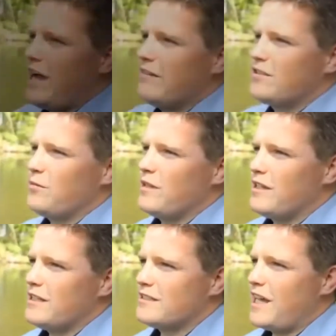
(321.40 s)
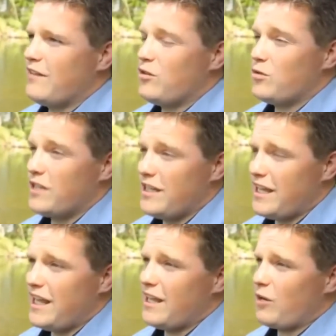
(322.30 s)
have something inside of you
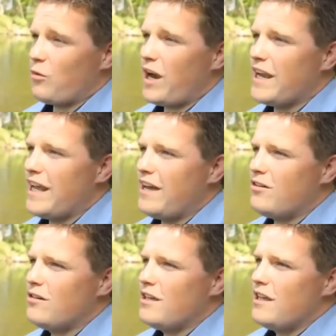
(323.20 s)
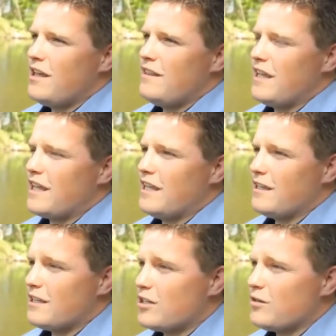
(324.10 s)
today, like right now, that
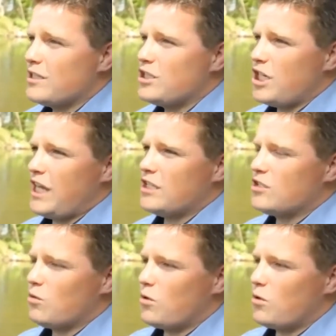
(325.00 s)
can literally change the